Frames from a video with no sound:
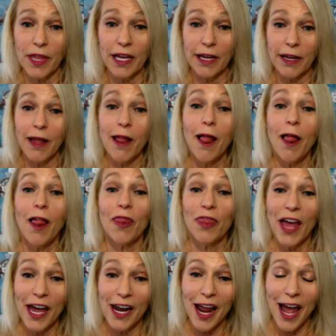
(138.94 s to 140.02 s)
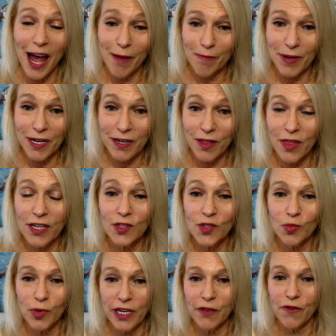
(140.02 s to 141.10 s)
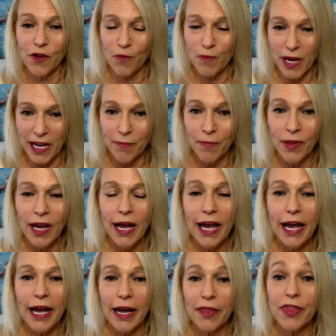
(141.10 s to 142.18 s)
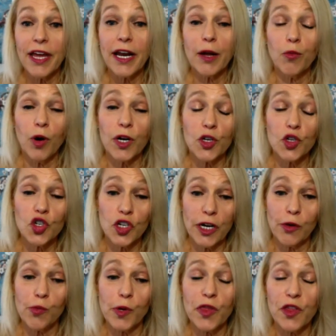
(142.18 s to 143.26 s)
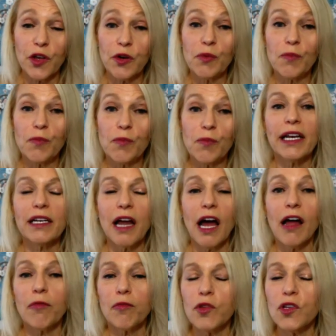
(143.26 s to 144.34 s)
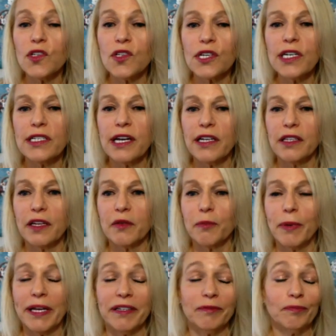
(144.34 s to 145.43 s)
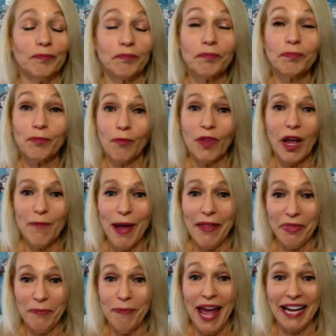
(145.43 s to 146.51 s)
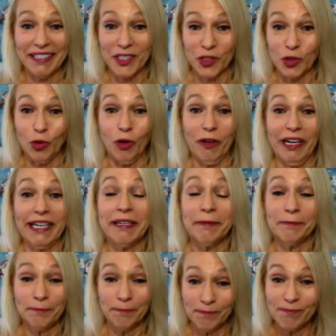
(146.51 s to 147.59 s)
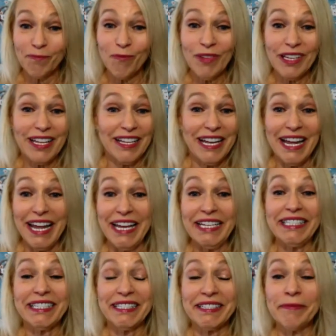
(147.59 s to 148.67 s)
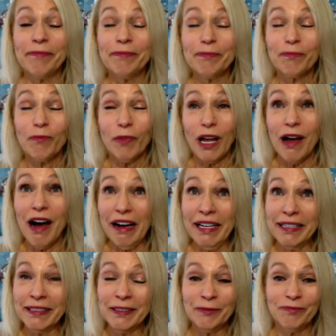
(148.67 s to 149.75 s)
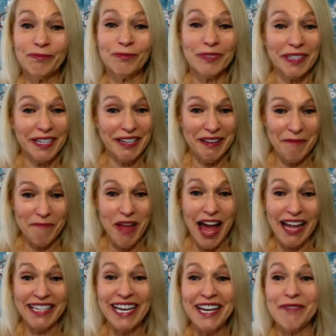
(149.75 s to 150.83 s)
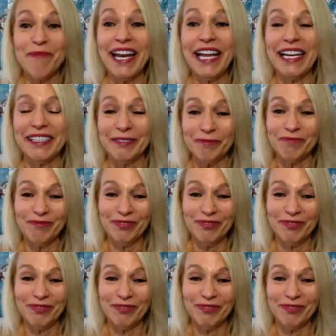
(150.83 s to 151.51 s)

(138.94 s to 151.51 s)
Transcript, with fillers: something that happened this week for me uh, that I want to share with you. And I'm just going to tell you a little bit about the backstory. It's, oh, I need a minute.